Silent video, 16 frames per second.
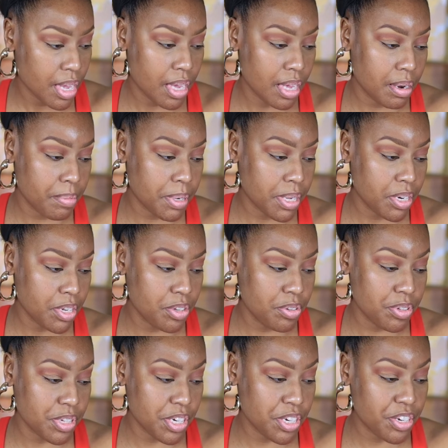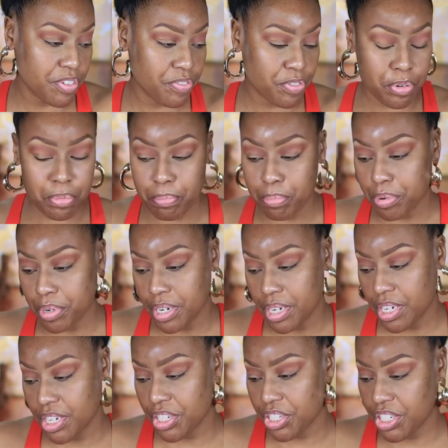and I'm gonna use a different
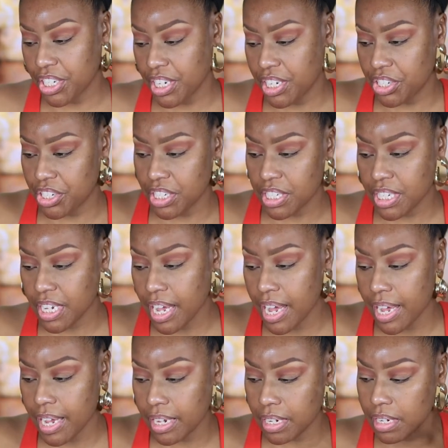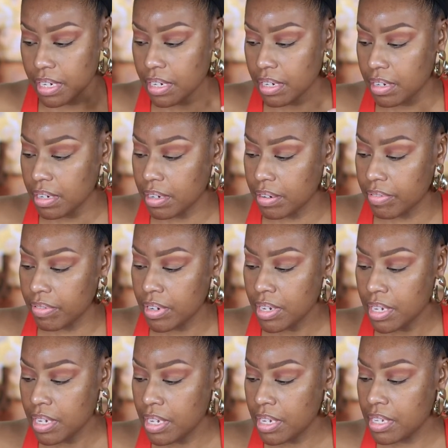brush and just kind of
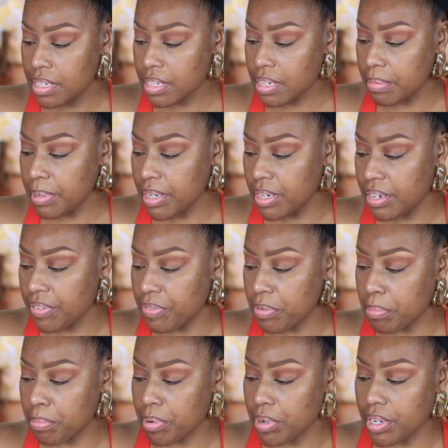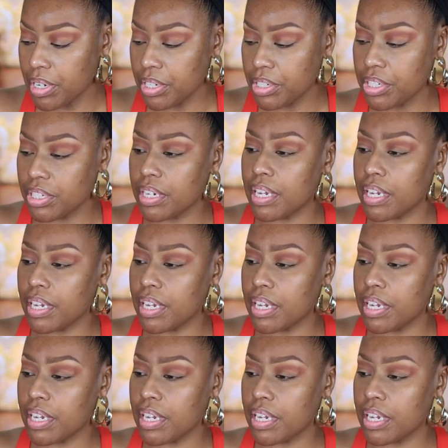going to be a different brush